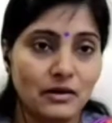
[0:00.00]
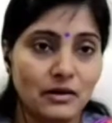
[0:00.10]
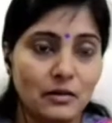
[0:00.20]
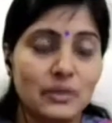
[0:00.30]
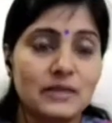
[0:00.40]

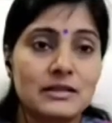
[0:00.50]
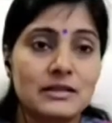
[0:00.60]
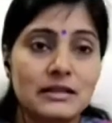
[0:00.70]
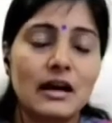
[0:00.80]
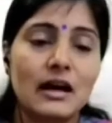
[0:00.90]
But
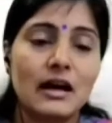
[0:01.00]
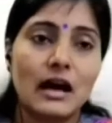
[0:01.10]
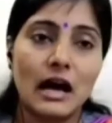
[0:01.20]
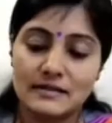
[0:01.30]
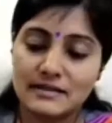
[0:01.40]
still,
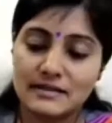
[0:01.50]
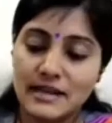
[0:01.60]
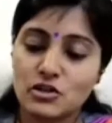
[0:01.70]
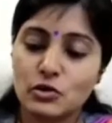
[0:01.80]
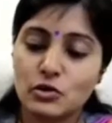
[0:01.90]
I
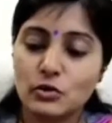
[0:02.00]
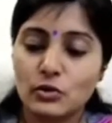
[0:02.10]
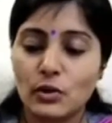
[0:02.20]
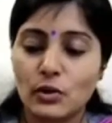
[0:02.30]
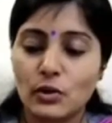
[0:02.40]
say to you
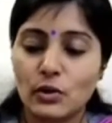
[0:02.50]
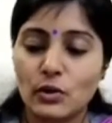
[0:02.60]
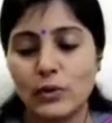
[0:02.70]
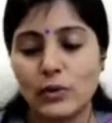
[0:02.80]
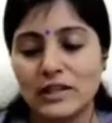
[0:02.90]

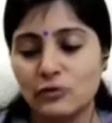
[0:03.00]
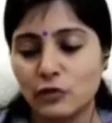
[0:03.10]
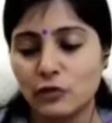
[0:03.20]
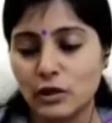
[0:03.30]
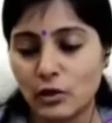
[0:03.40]
with
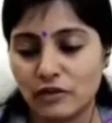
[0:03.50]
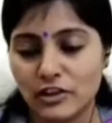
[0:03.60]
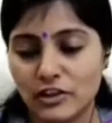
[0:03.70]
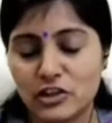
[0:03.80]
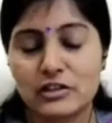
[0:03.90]
full
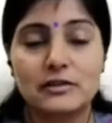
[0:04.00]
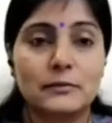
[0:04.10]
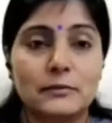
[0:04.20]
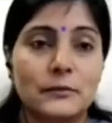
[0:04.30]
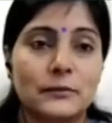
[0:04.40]
conviction
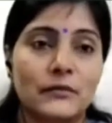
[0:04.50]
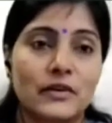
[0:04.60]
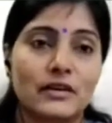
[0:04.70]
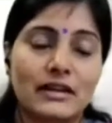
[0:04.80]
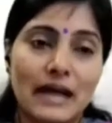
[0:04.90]

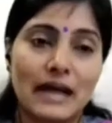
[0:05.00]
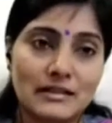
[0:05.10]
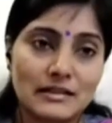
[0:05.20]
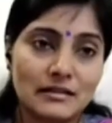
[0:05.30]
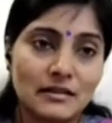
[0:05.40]
that
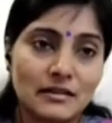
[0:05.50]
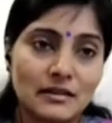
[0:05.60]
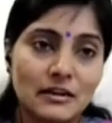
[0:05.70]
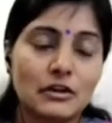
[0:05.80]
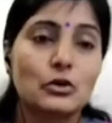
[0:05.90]

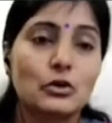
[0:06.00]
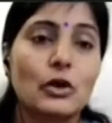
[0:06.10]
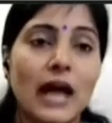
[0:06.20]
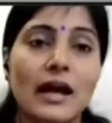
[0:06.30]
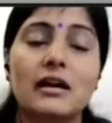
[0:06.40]
you
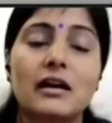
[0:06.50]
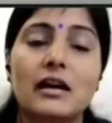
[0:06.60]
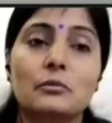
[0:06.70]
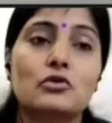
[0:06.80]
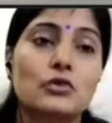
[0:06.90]
can
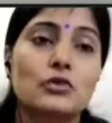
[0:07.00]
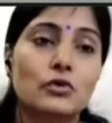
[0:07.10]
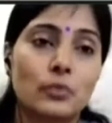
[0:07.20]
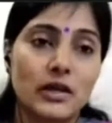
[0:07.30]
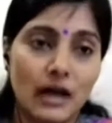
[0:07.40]
come to UP
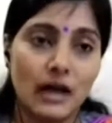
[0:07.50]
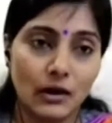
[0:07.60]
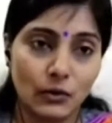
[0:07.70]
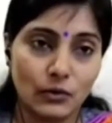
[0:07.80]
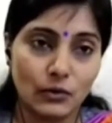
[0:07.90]

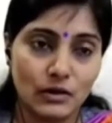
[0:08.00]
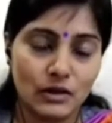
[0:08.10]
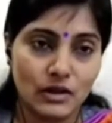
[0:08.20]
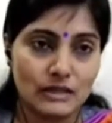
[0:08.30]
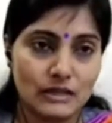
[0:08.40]
now.
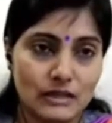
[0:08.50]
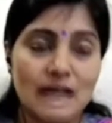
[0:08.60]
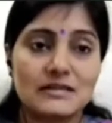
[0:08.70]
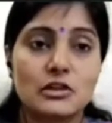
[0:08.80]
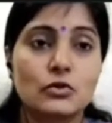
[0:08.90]
It has
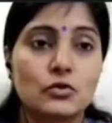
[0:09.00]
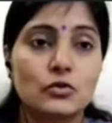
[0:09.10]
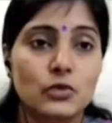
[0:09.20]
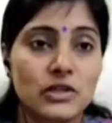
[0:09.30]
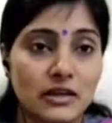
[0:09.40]
a huge
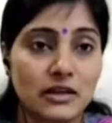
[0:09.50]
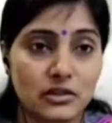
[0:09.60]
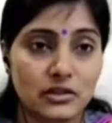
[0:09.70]
potential.